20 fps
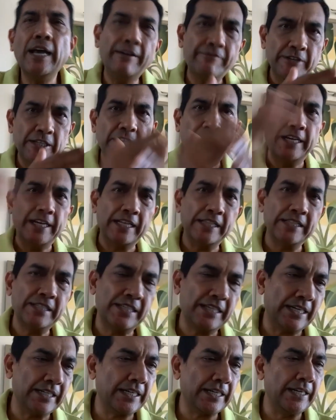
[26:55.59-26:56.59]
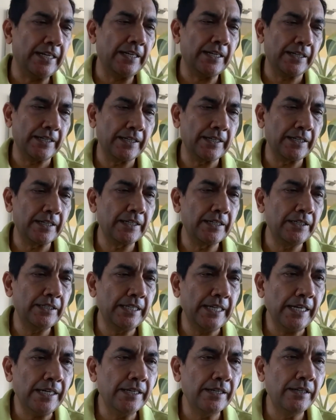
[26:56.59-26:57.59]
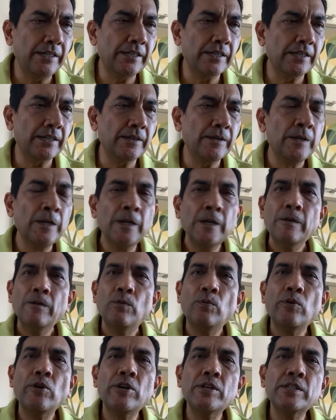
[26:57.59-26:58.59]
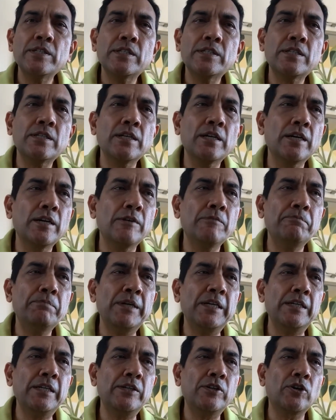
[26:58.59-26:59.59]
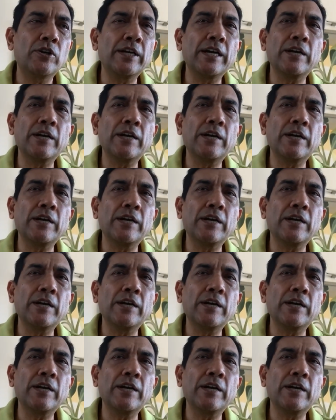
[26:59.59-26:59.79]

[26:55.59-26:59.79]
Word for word: Everything else that I uh, did uh, was built on